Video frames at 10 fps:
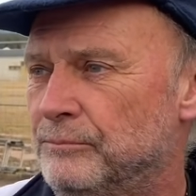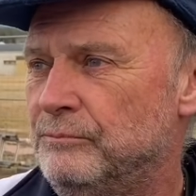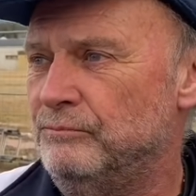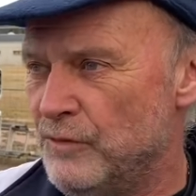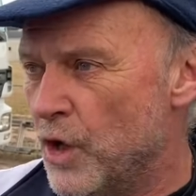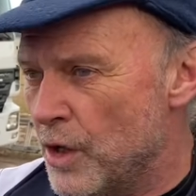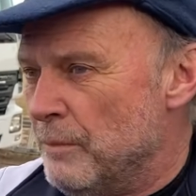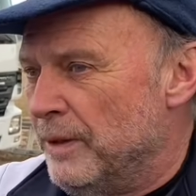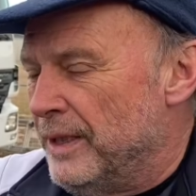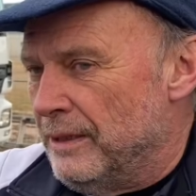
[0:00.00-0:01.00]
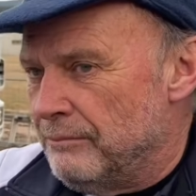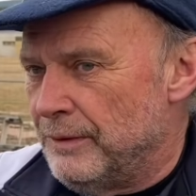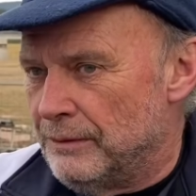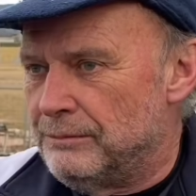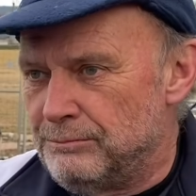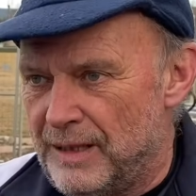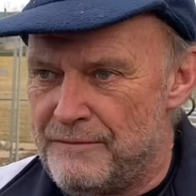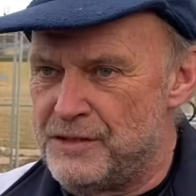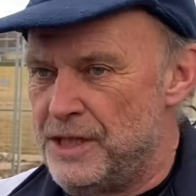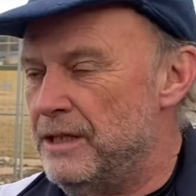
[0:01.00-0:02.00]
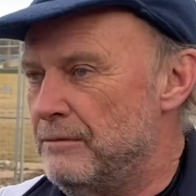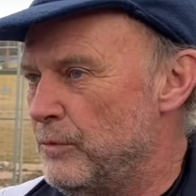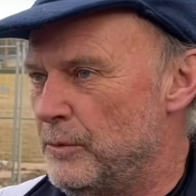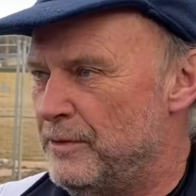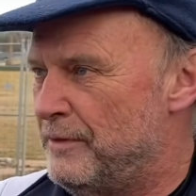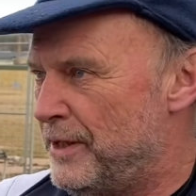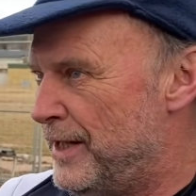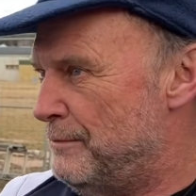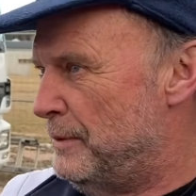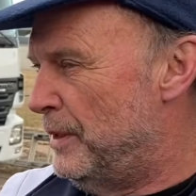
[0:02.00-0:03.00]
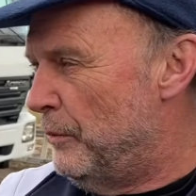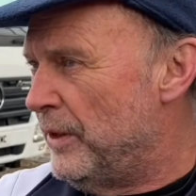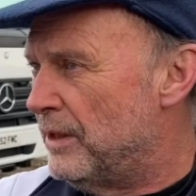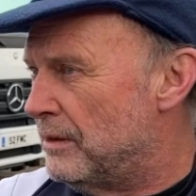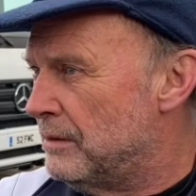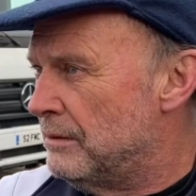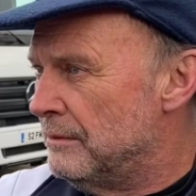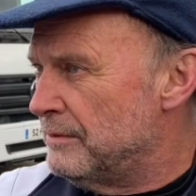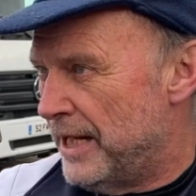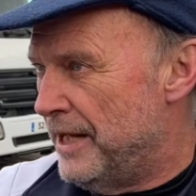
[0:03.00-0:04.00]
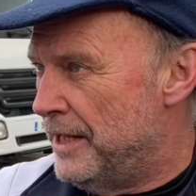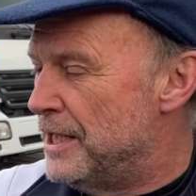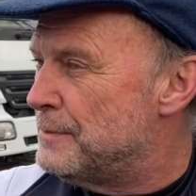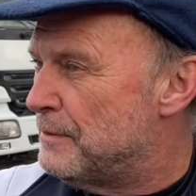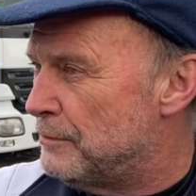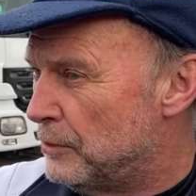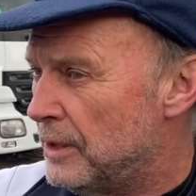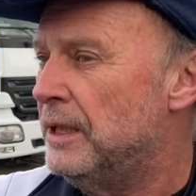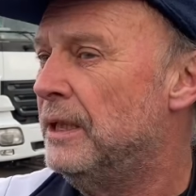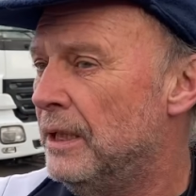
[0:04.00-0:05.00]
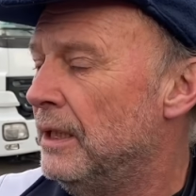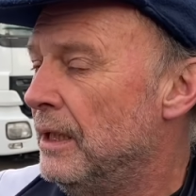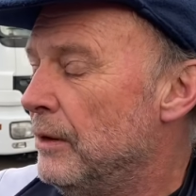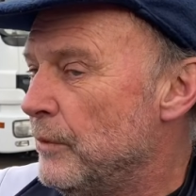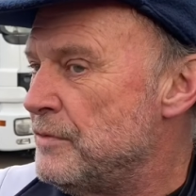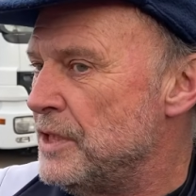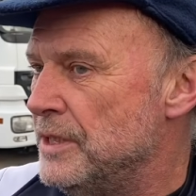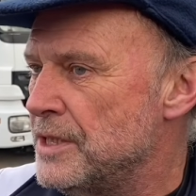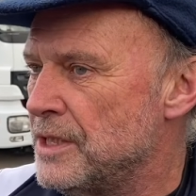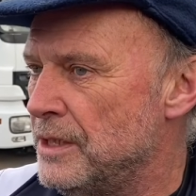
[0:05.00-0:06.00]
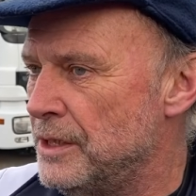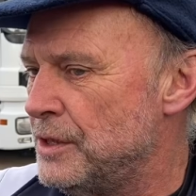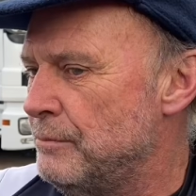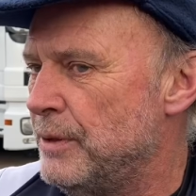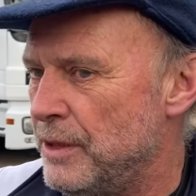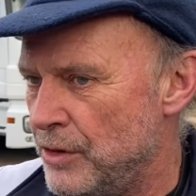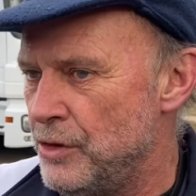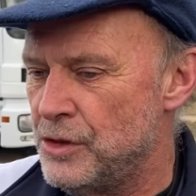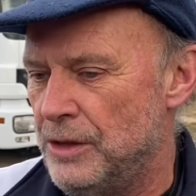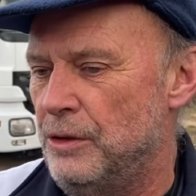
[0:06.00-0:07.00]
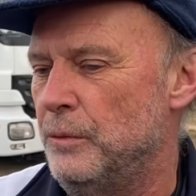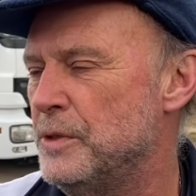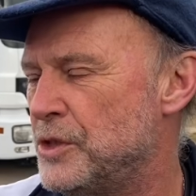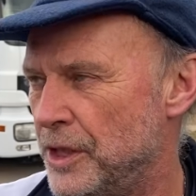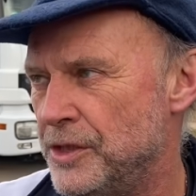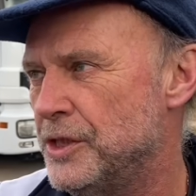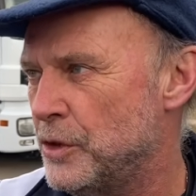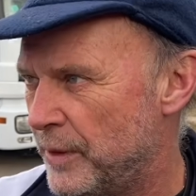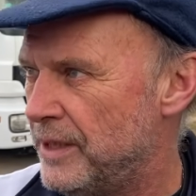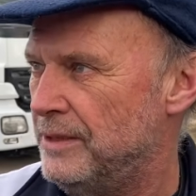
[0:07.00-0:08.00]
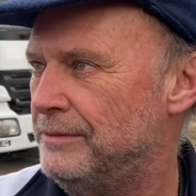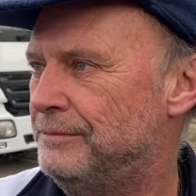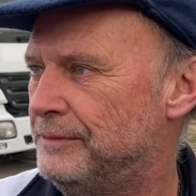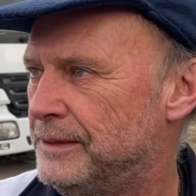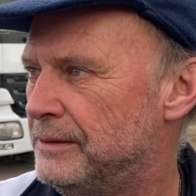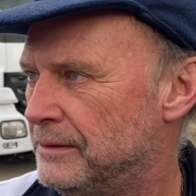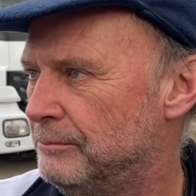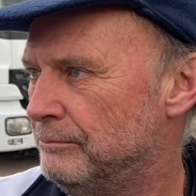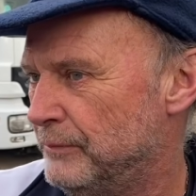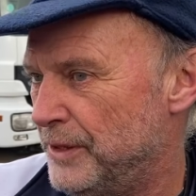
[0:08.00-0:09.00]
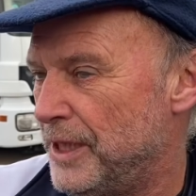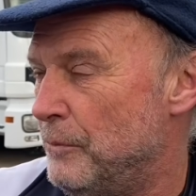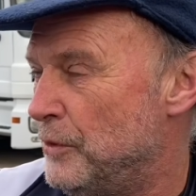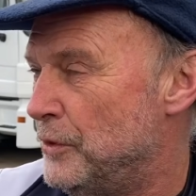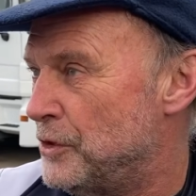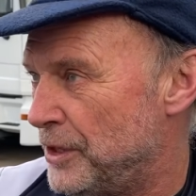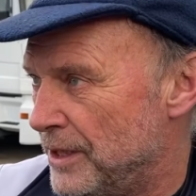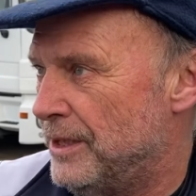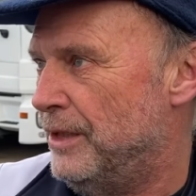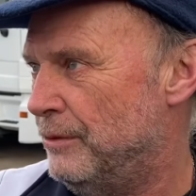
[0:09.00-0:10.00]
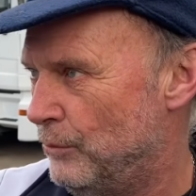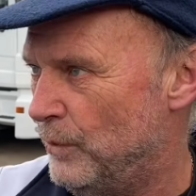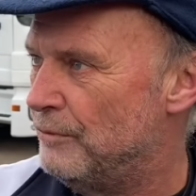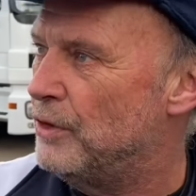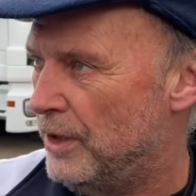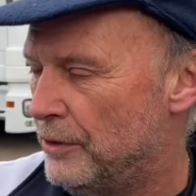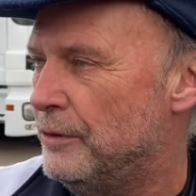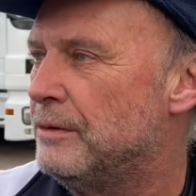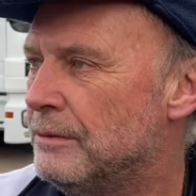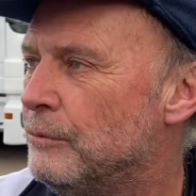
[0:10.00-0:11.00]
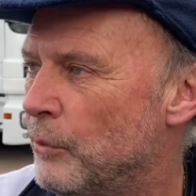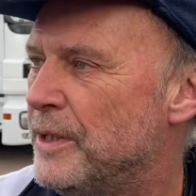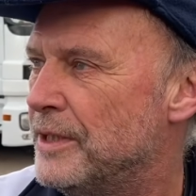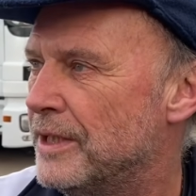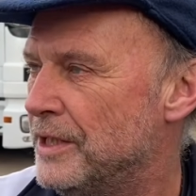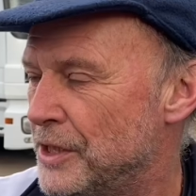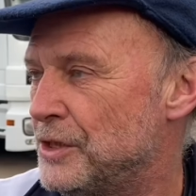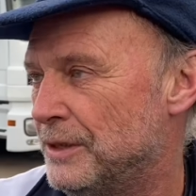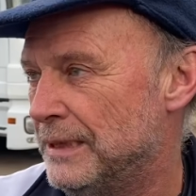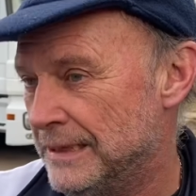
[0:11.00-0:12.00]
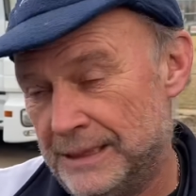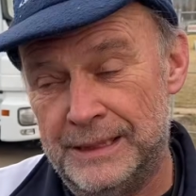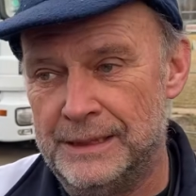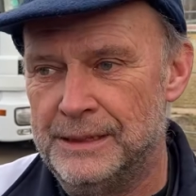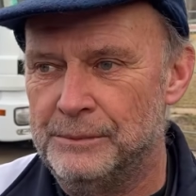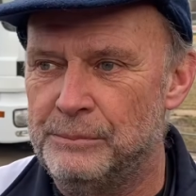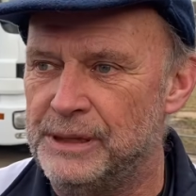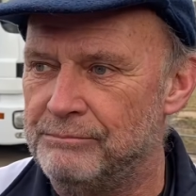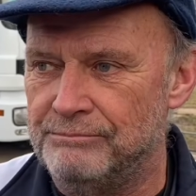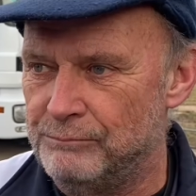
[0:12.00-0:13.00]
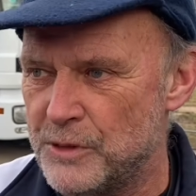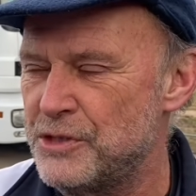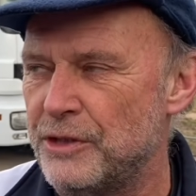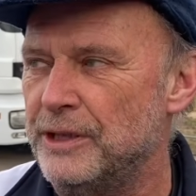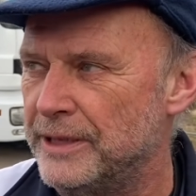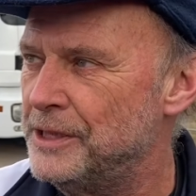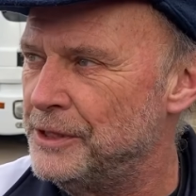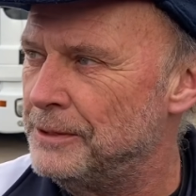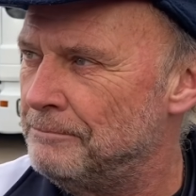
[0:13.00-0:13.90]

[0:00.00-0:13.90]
Normally, I've seen it when we've arrived maybe a week, 10 days before. We've seen this condition, but usually it always changes quick enough that by the time we do the shakedown, we've got a good winter condition. But we're struggling this year.